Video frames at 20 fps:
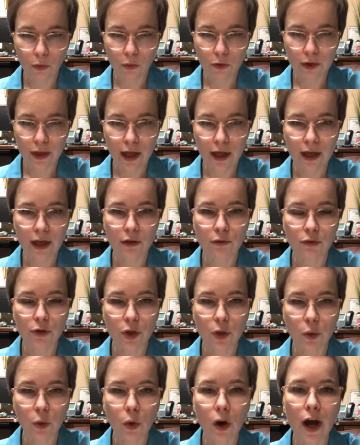they
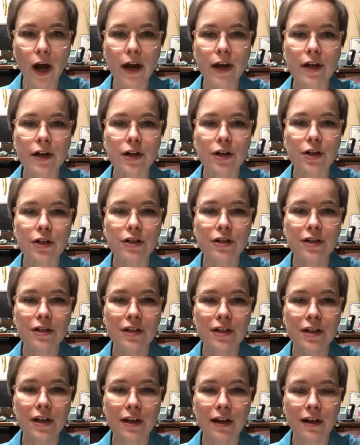required,
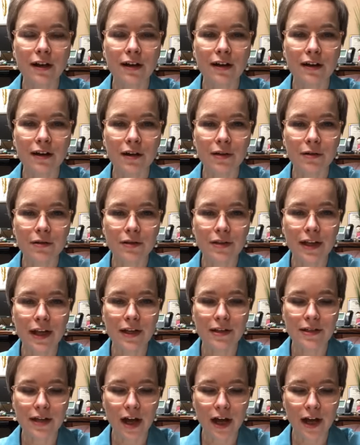they
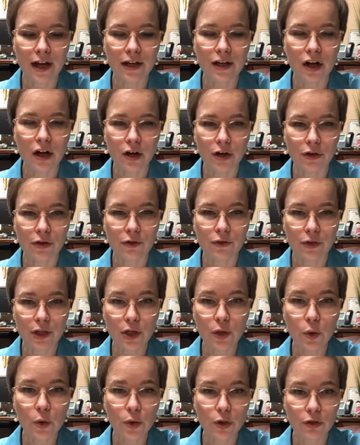tied our
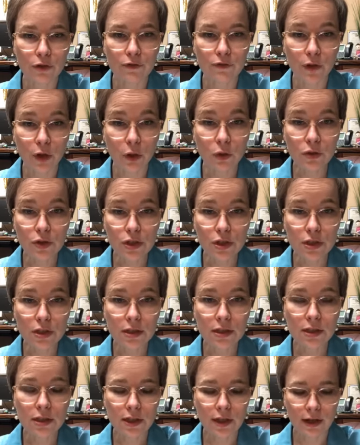three-quarter vote
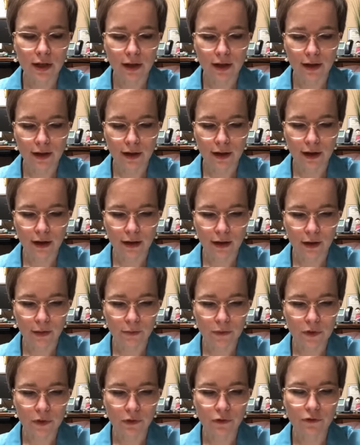
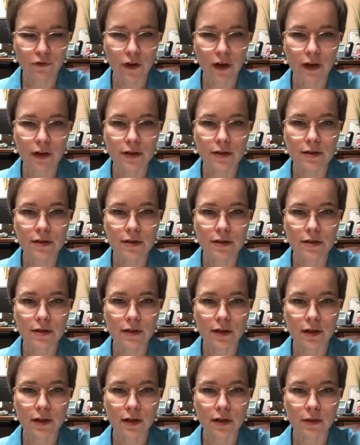to fund
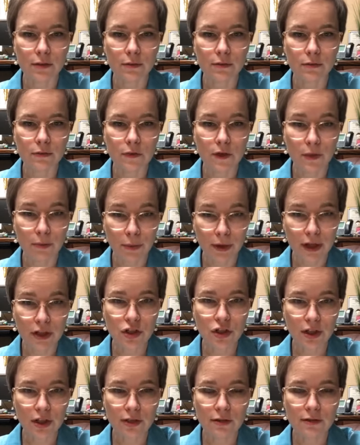the
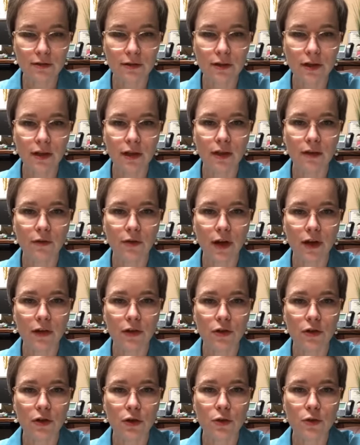budget,
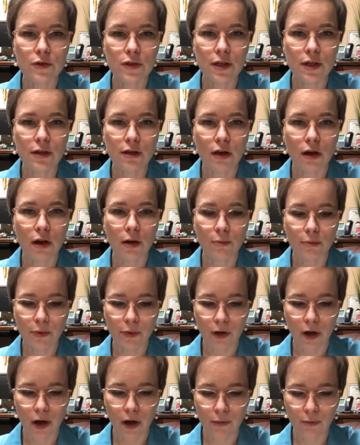using up
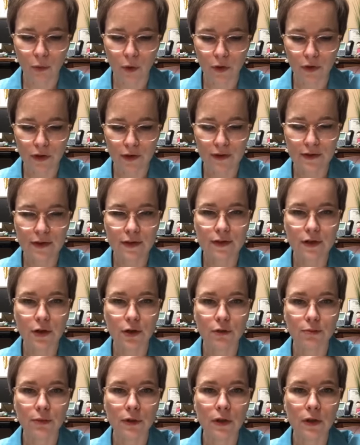more than
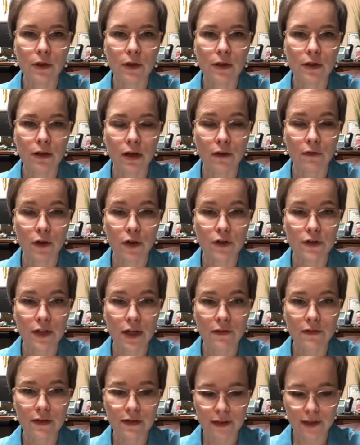$600 million of our
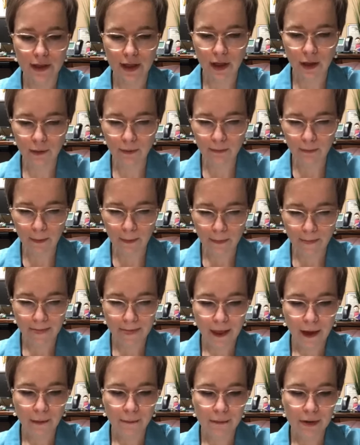savings account.
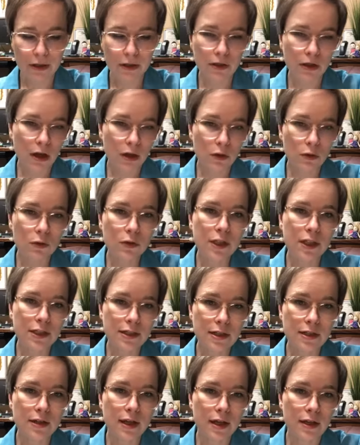But not only
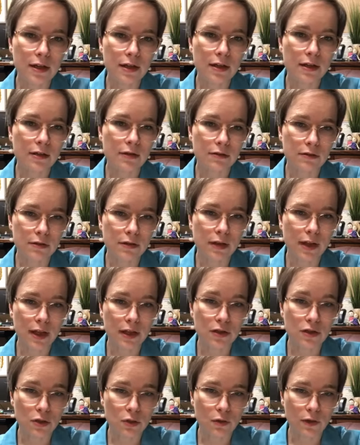did they
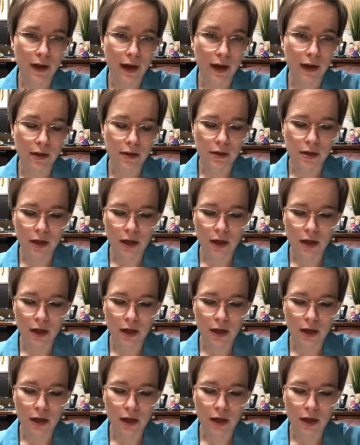do that,